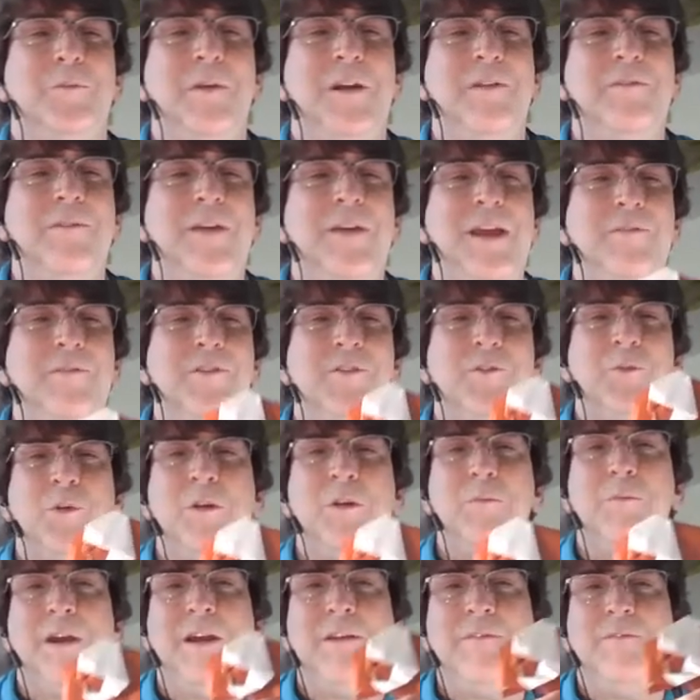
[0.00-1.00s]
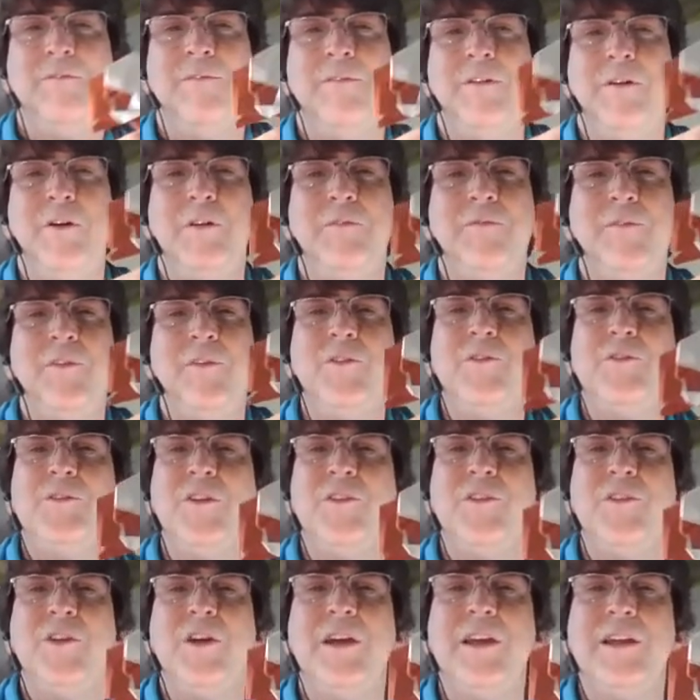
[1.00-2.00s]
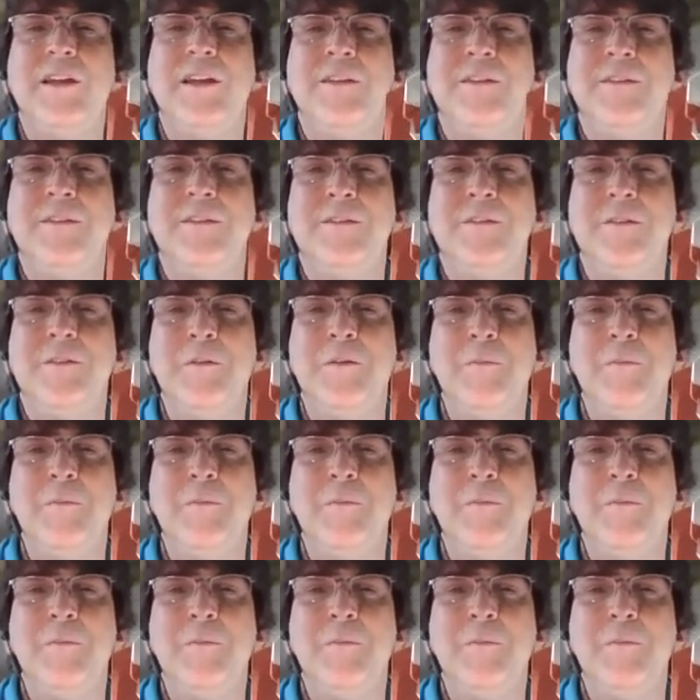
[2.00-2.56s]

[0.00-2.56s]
And this one is in the first book.